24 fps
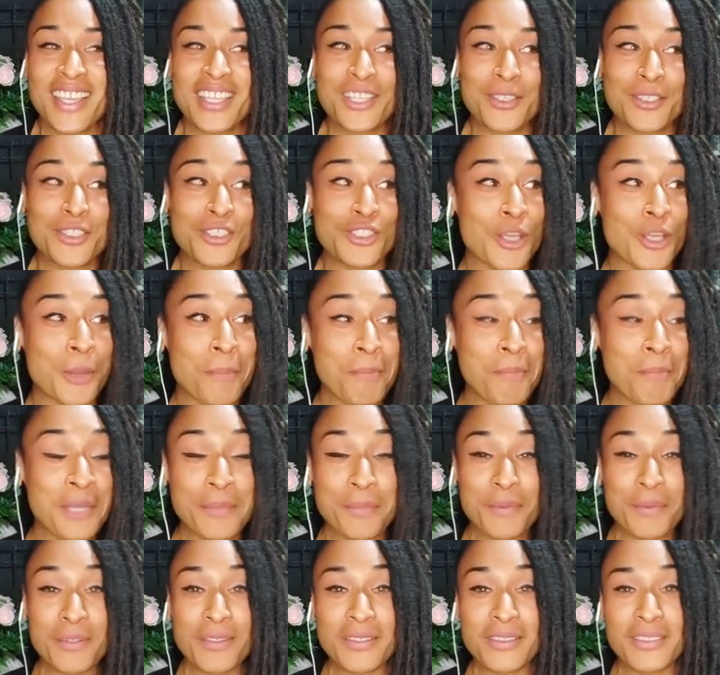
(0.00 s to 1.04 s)
Some
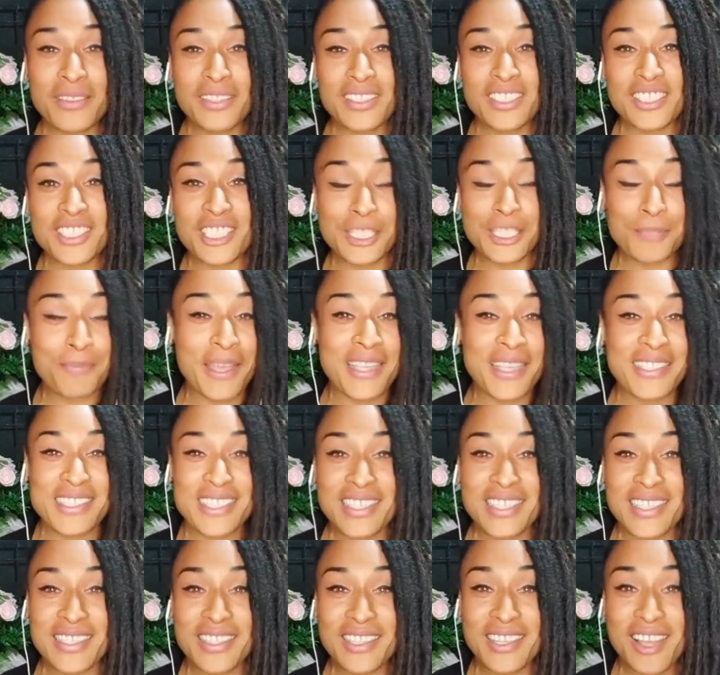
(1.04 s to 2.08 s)
people, just by
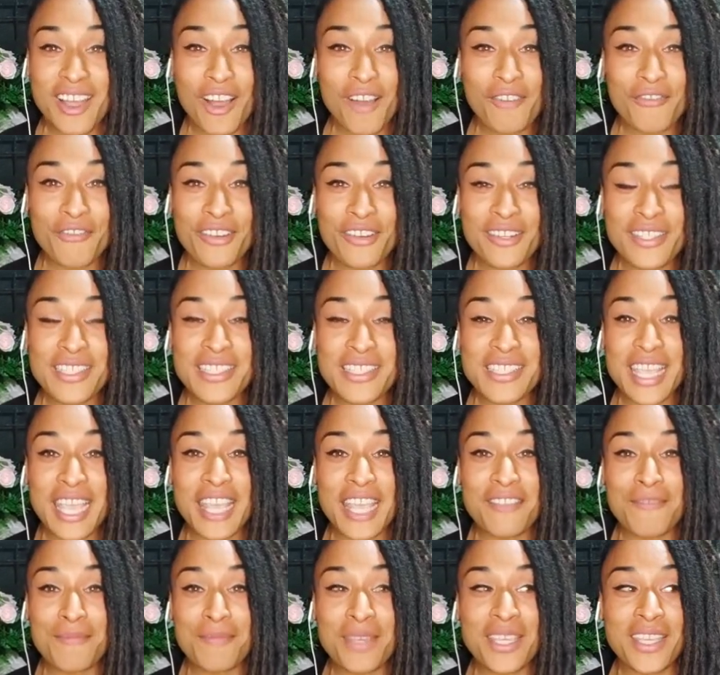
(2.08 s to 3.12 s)
seeing the conference,
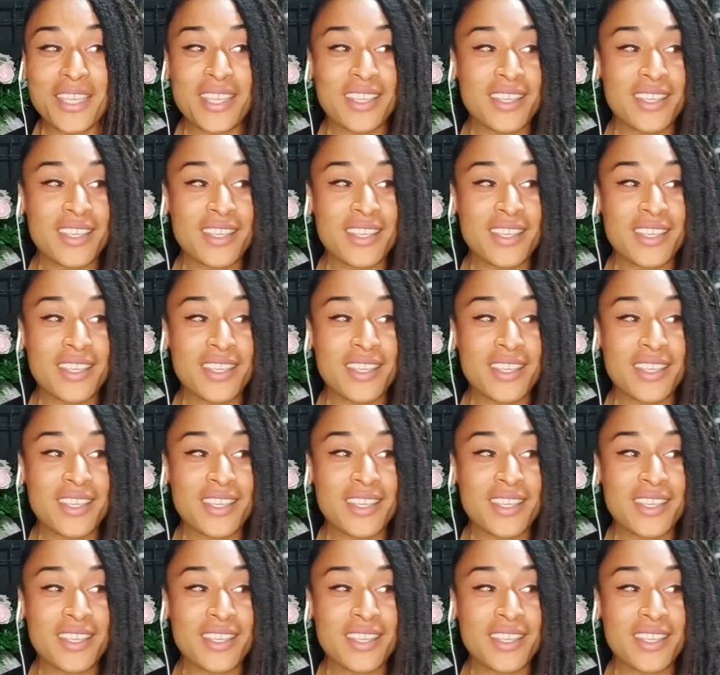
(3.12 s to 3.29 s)
gave me